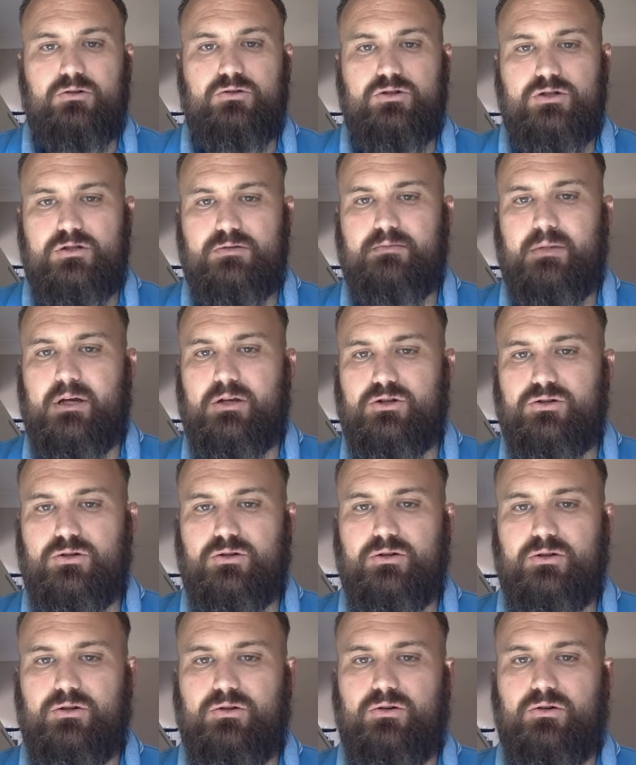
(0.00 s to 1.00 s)
just to make
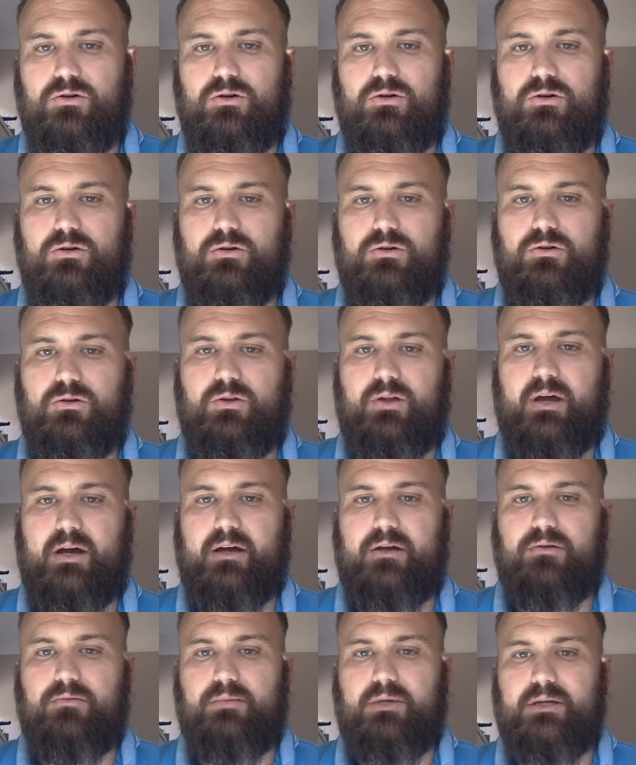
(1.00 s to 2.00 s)
sure that you're
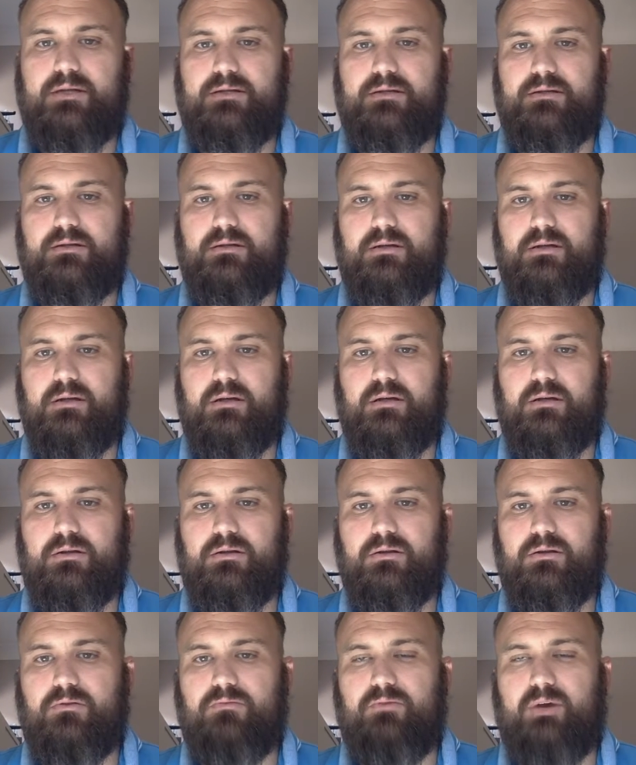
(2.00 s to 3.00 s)
there, you're meeting
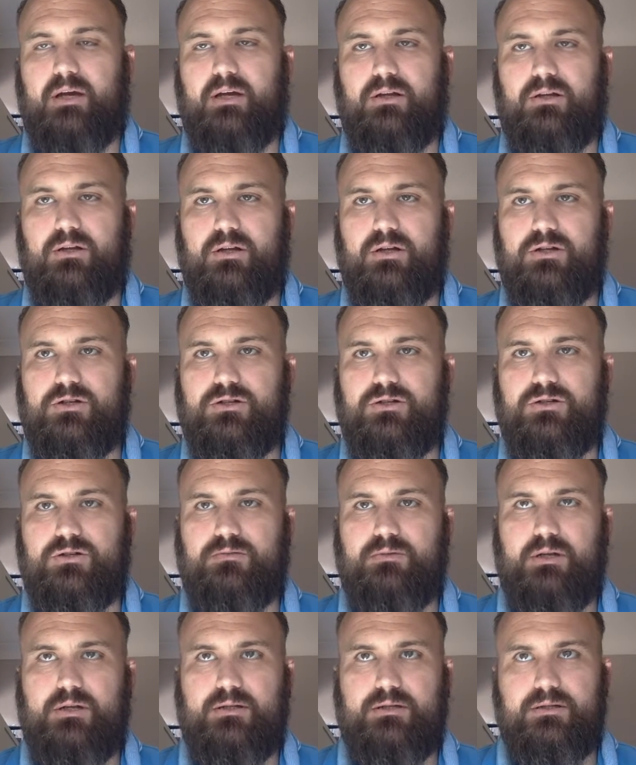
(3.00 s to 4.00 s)
the regulations,
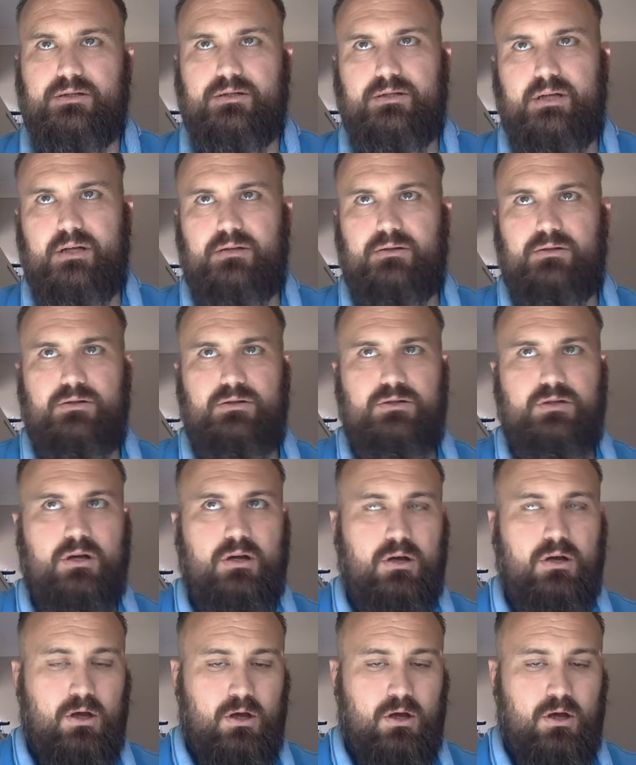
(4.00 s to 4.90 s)
you're meeting the standards.